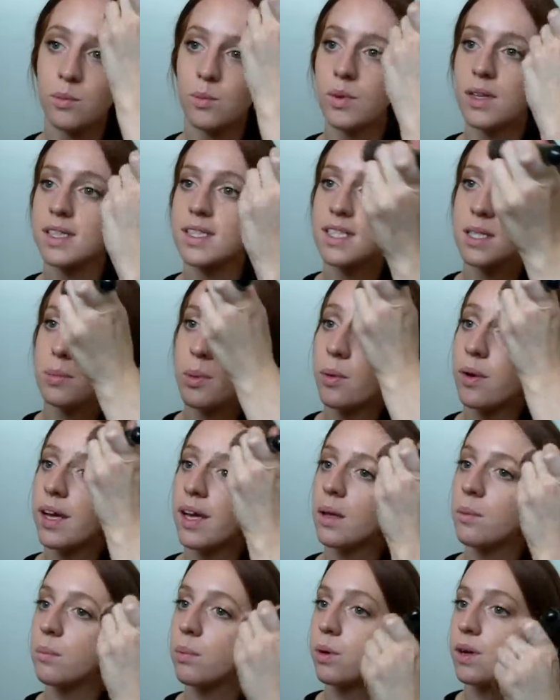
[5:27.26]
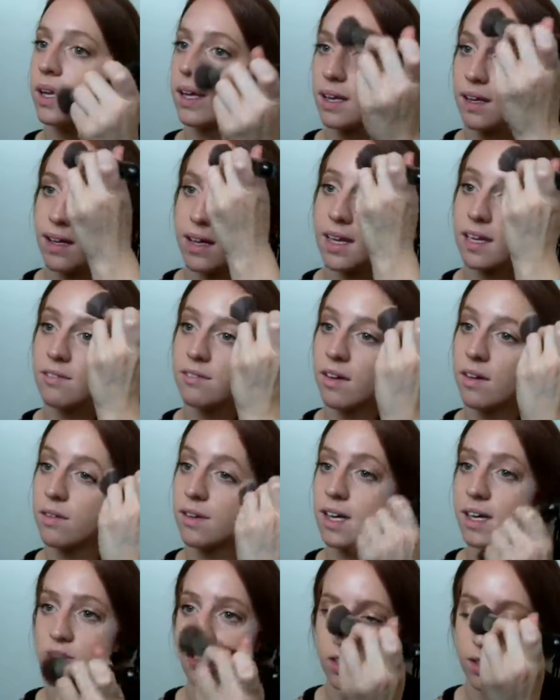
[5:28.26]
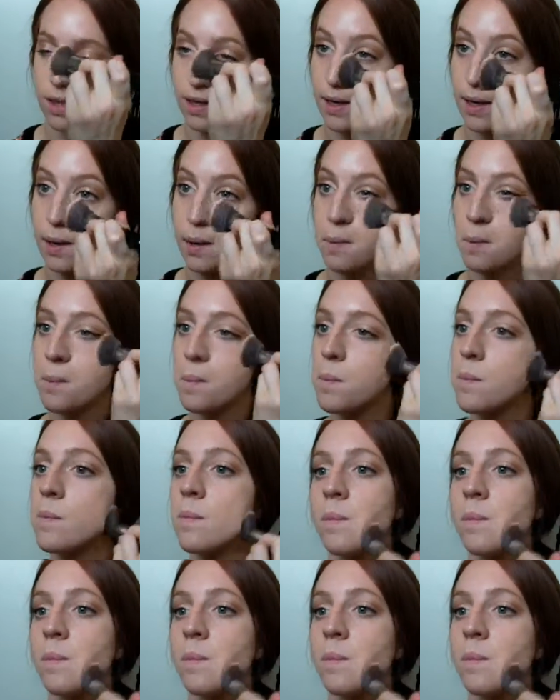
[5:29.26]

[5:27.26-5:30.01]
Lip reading: What's the point in putting any foundation there?